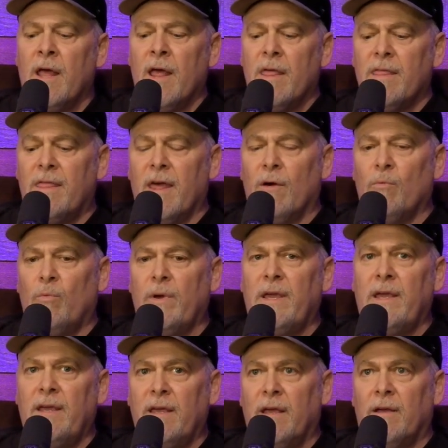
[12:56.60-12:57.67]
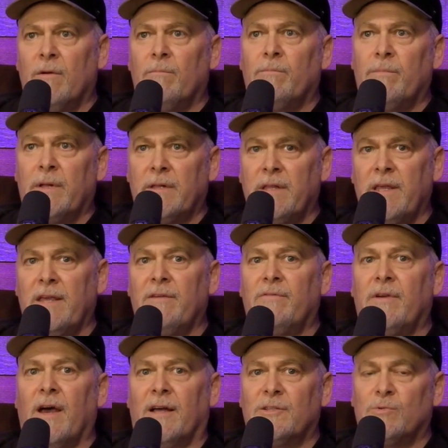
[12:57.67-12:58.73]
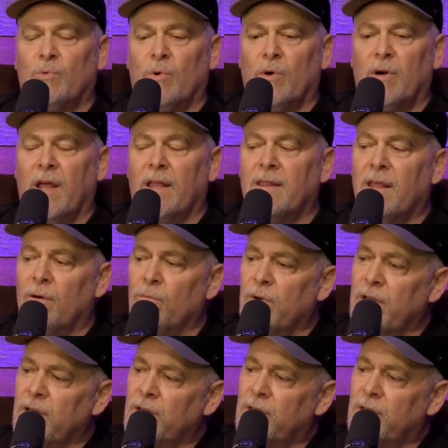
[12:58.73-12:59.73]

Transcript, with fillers: that we believe God's word and that we